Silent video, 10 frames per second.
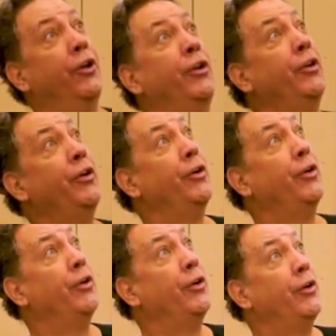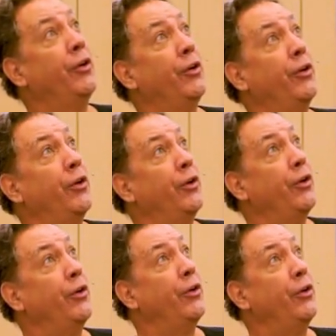
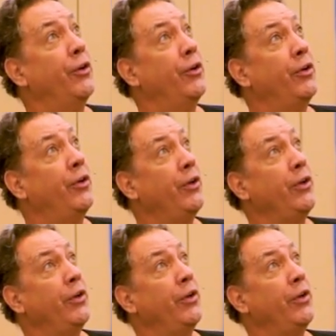[no speech]